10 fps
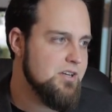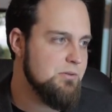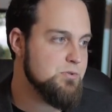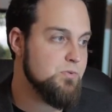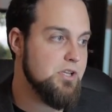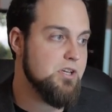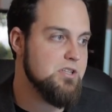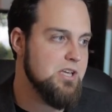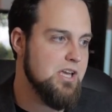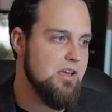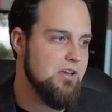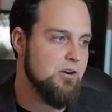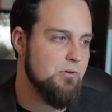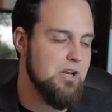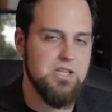He was yes, really good at taking
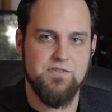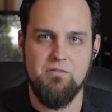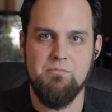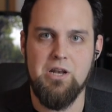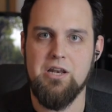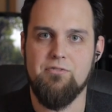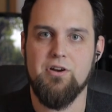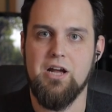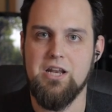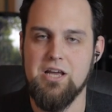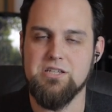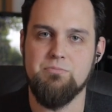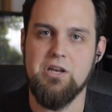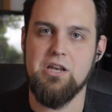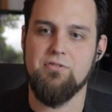ingredients from many different ideas
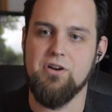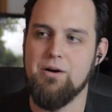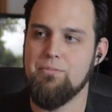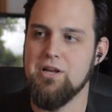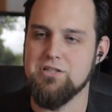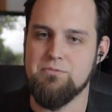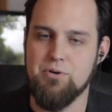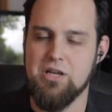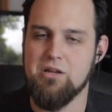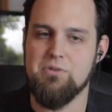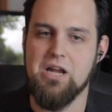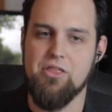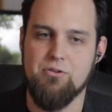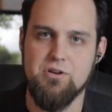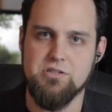and many different companies and putting them
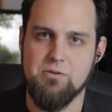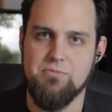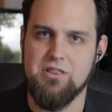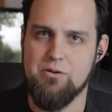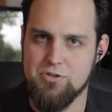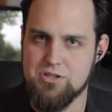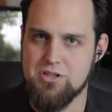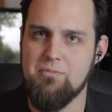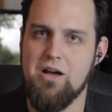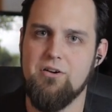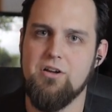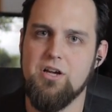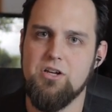together into something that was somehow